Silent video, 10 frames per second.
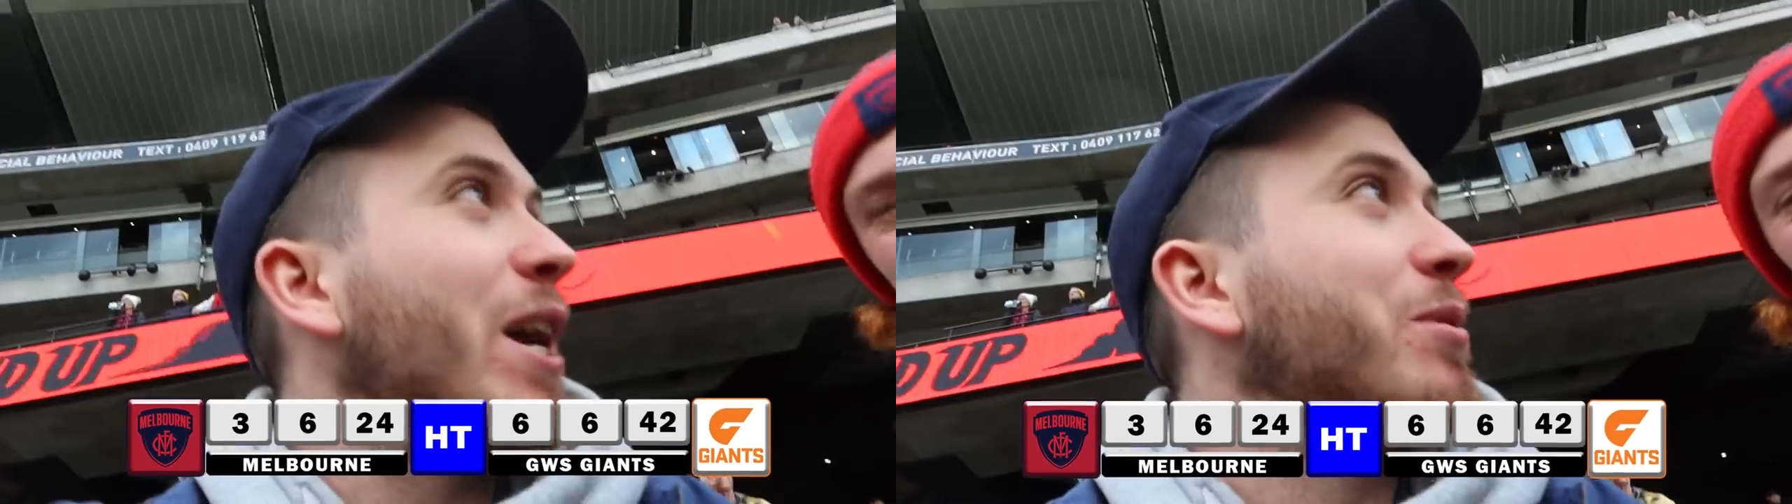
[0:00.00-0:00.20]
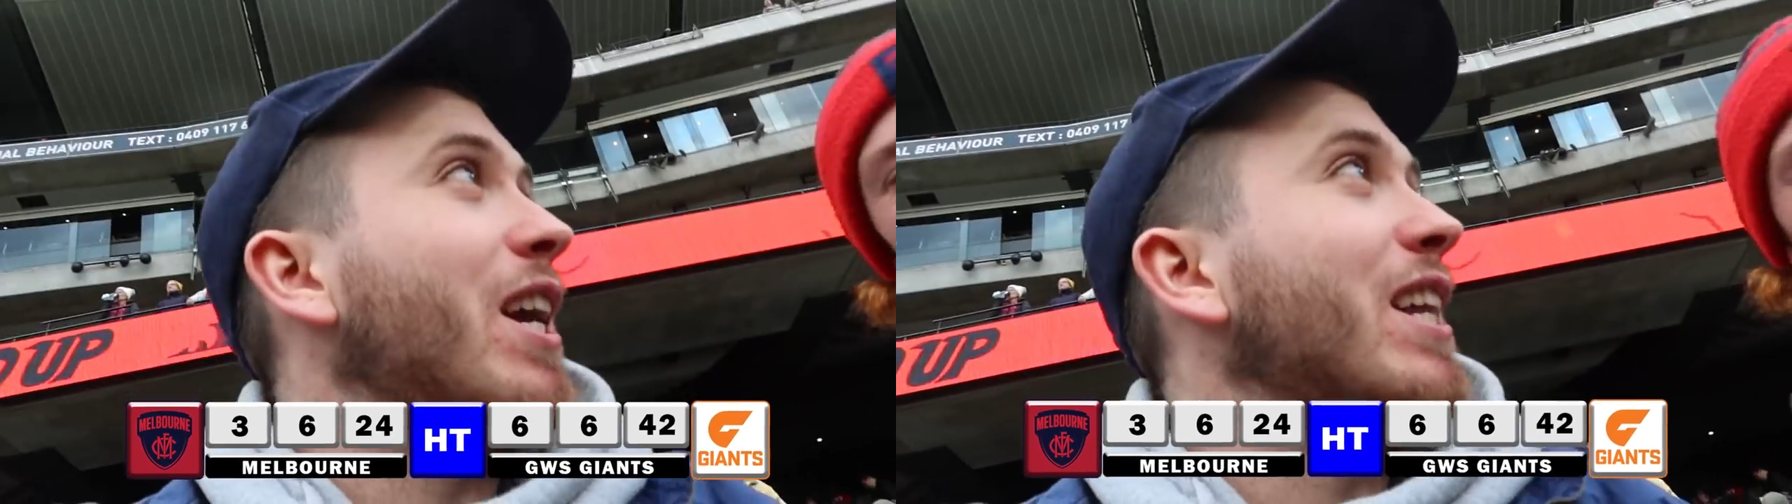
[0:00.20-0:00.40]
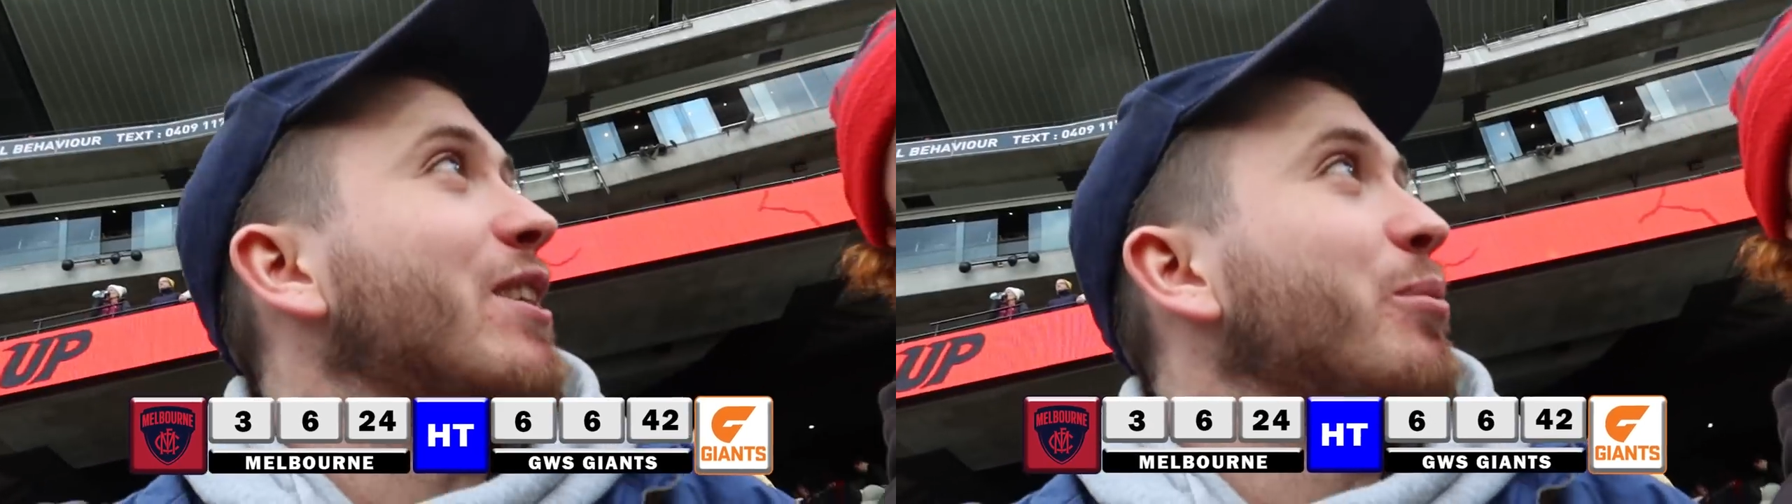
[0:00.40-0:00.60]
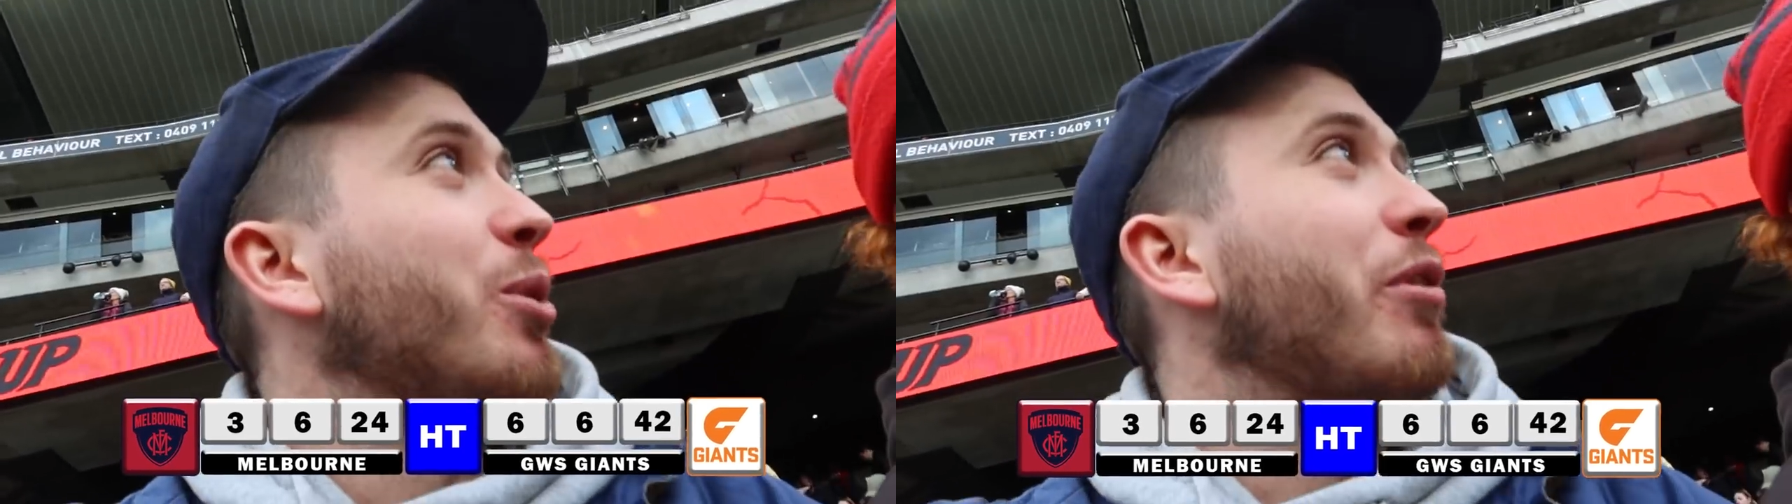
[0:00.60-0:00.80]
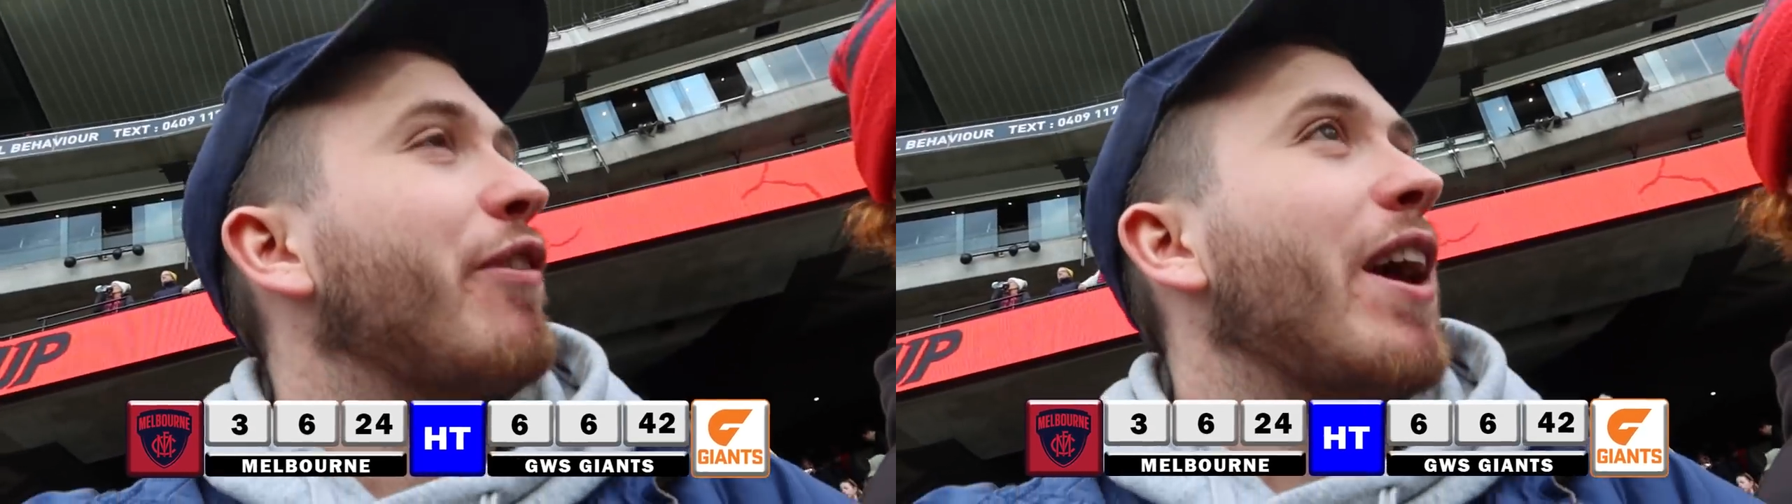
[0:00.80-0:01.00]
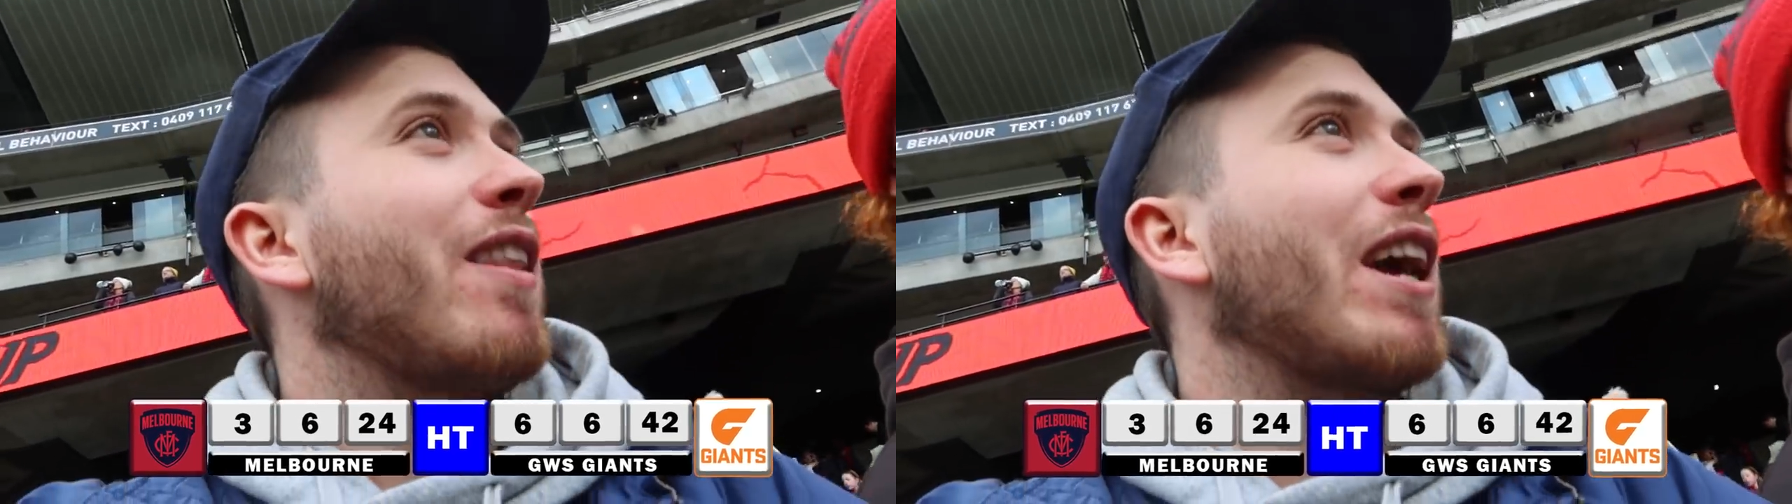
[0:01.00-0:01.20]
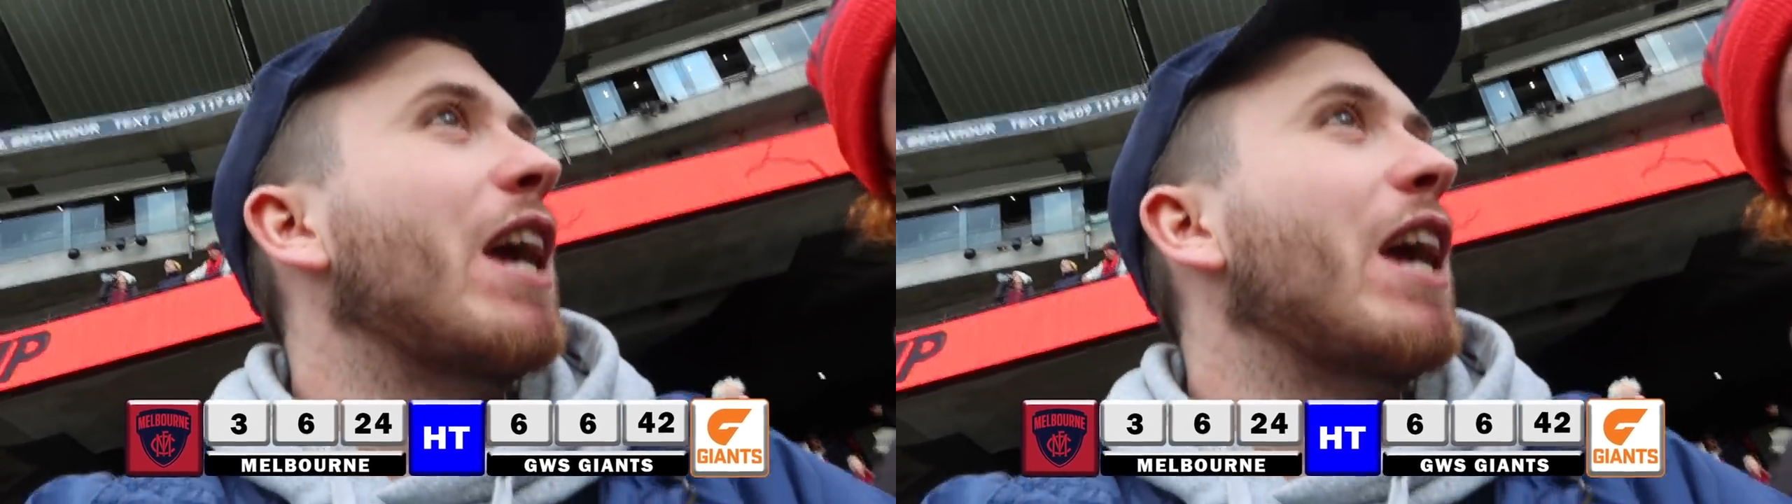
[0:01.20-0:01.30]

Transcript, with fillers: games against them, to be fair.